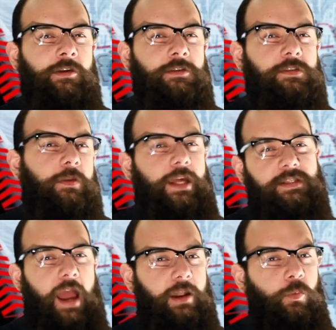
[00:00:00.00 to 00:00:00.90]
So that's
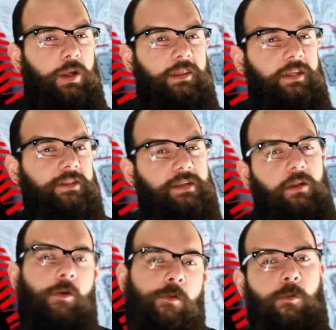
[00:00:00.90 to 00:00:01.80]
kind of one thing that's kind
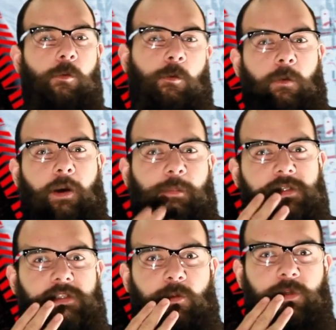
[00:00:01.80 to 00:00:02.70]
of, I want
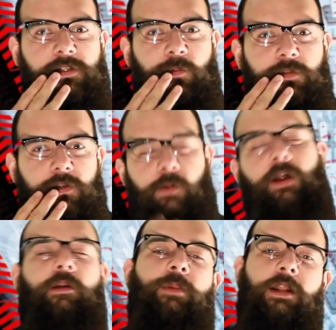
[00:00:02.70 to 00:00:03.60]
to see what's going
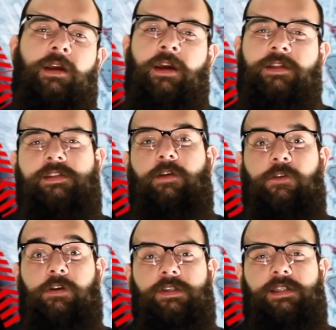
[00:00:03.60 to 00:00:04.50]
on. But it's Nick
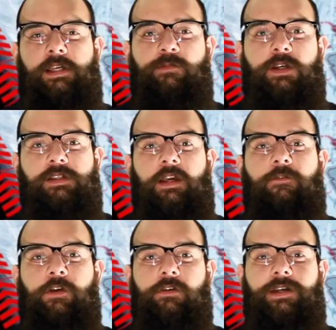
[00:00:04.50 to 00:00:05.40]
Fury's team, because Nick
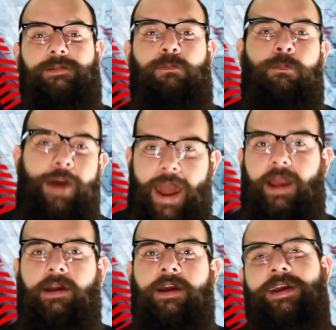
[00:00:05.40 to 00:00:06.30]
Fury is
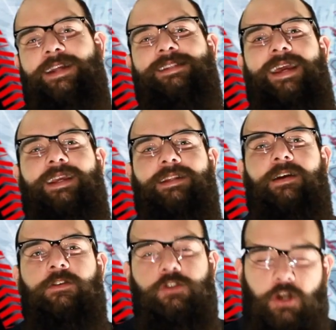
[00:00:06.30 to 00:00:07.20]
back and taking
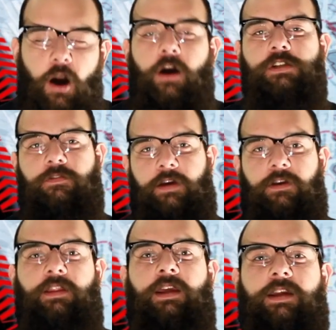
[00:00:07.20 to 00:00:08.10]
charge of
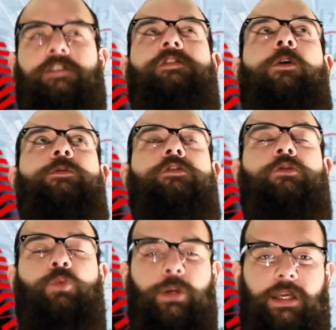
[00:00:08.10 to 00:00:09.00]
everything. It's so
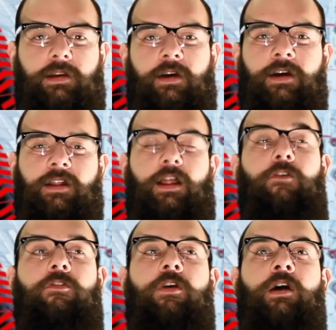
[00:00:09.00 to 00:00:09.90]
sweet.
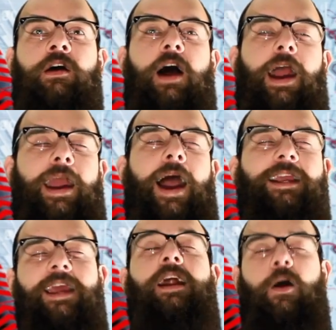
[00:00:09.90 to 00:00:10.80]
Love, I
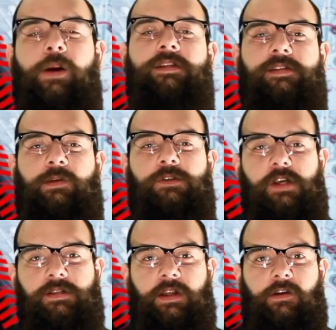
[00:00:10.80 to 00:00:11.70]
cannot wait to see what
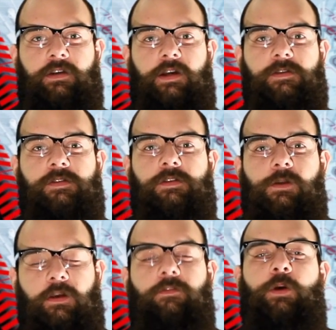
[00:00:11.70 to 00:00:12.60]
Jason Aaron does to
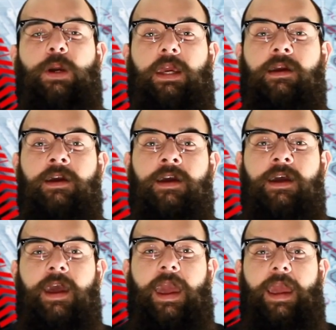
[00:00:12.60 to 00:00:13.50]
Nick Fury.
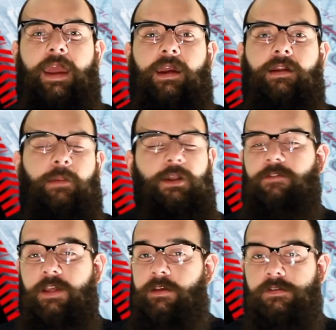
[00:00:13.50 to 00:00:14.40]
And I mean,
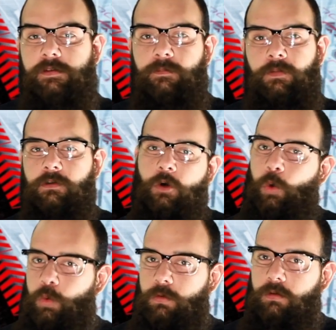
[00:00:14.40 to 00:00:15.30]
if he kills him,
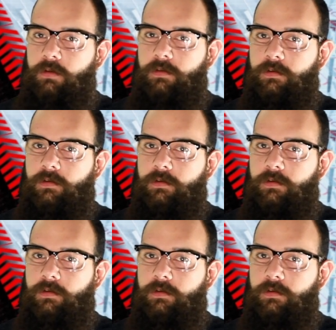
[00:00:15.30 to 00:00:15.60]
cool.